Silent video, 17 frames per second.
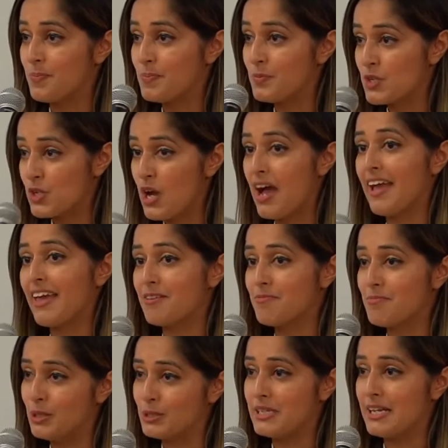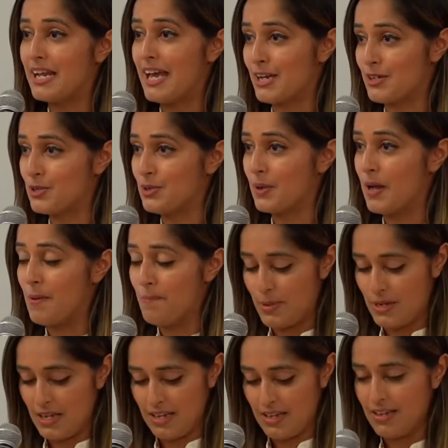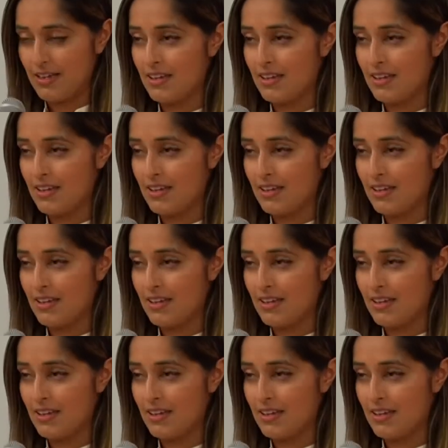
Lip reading: giant multinational company.